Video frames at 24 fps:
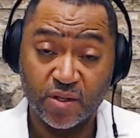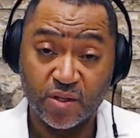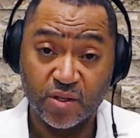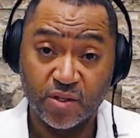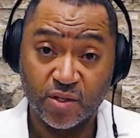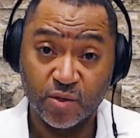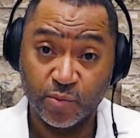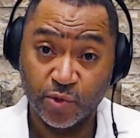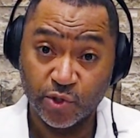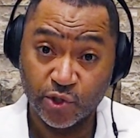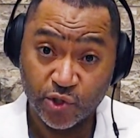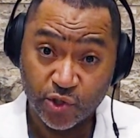
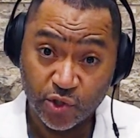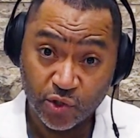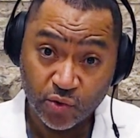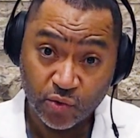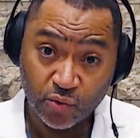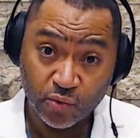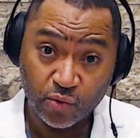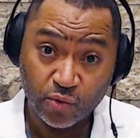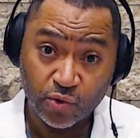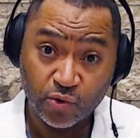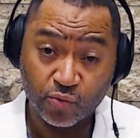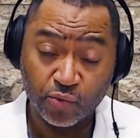Number
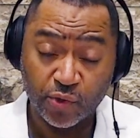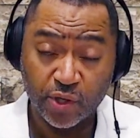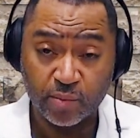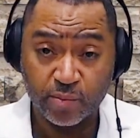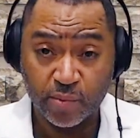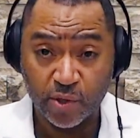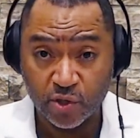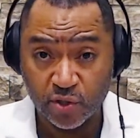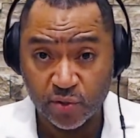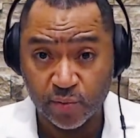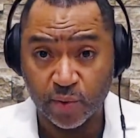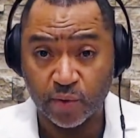two, the
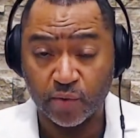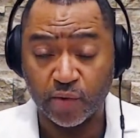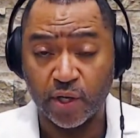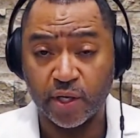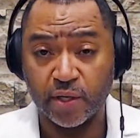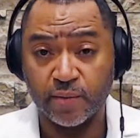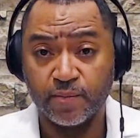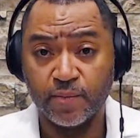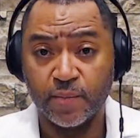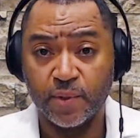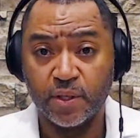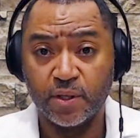reimbursement
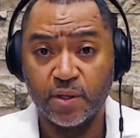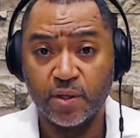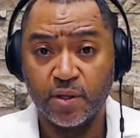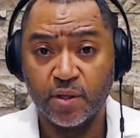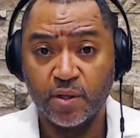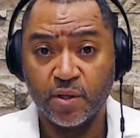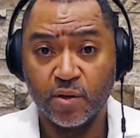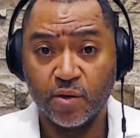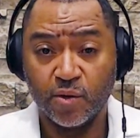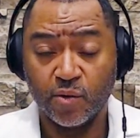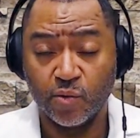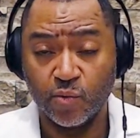rate.
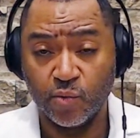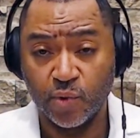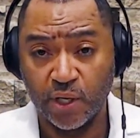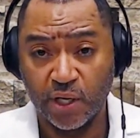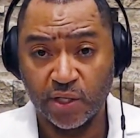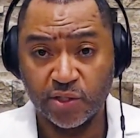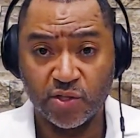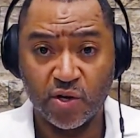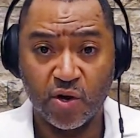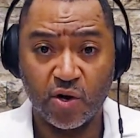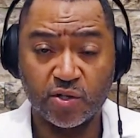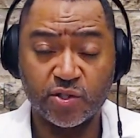When I
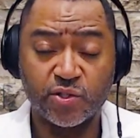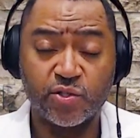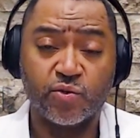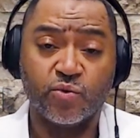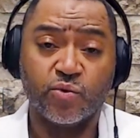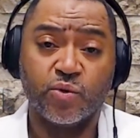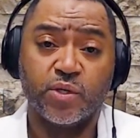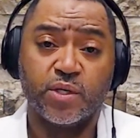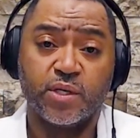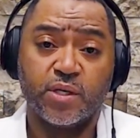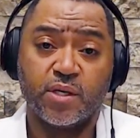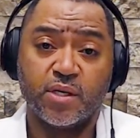talk
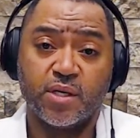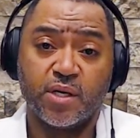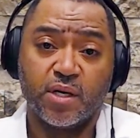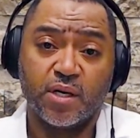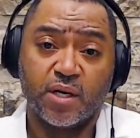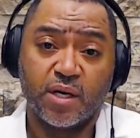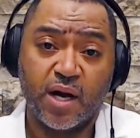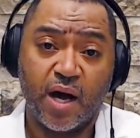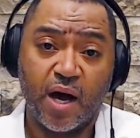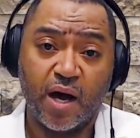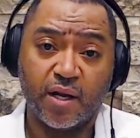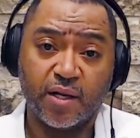to a
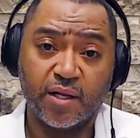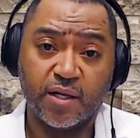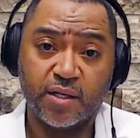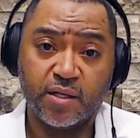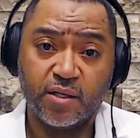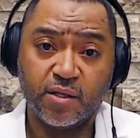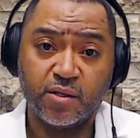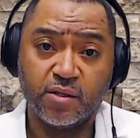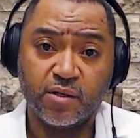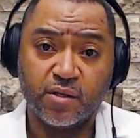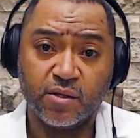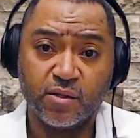
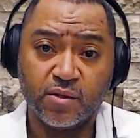colleague